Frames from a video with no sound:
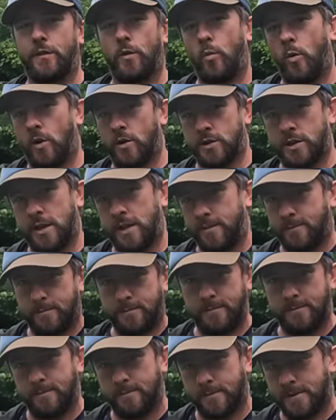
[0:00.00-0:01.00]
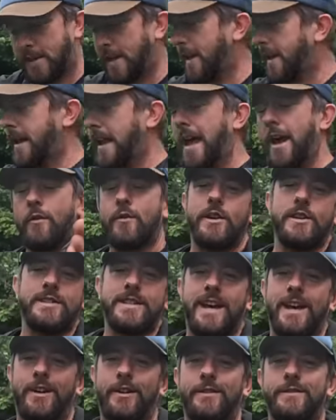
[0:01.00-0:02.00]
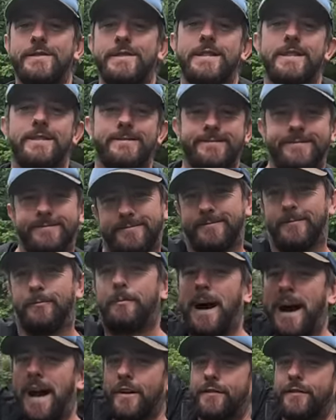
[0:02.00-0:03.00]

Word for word: for watching. Take care of yourselves. Bye